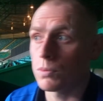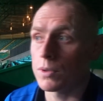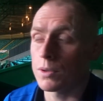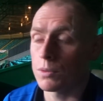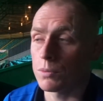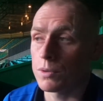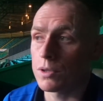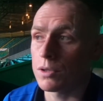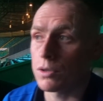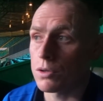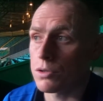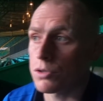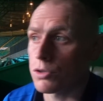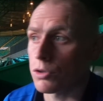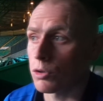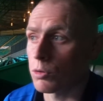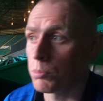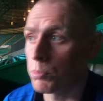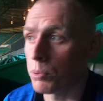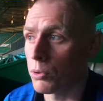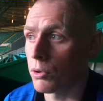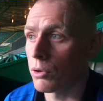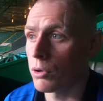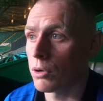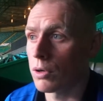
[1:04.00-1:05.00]
with the result,
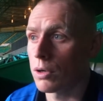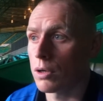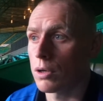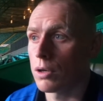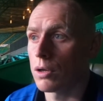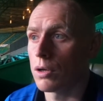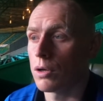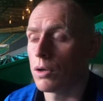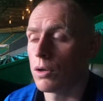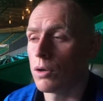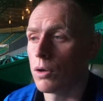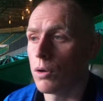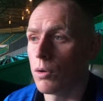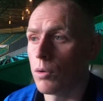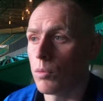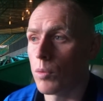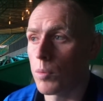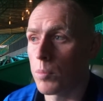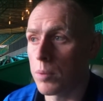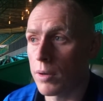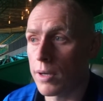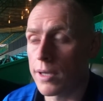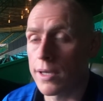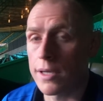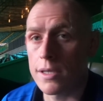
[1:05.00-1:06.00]
but we're
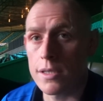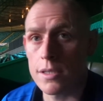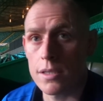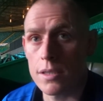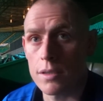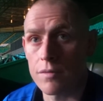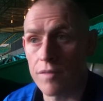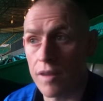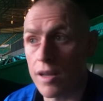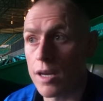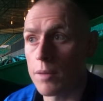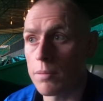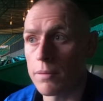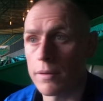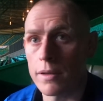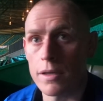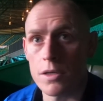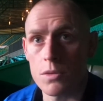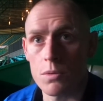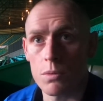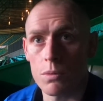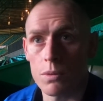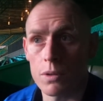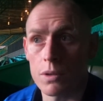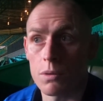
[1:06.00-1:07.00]
pleased, very
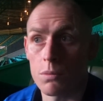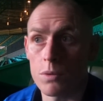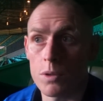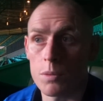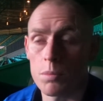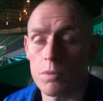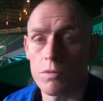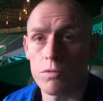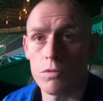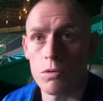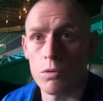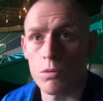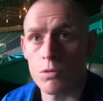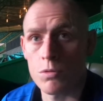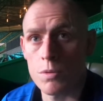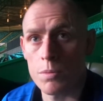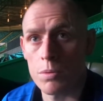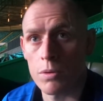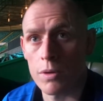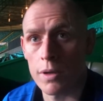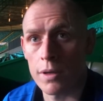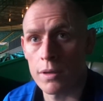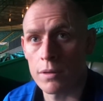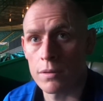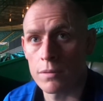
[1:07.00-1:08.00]
pleased with the performance we
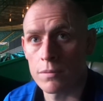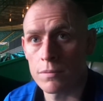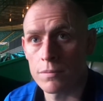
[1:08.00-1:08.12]
put in.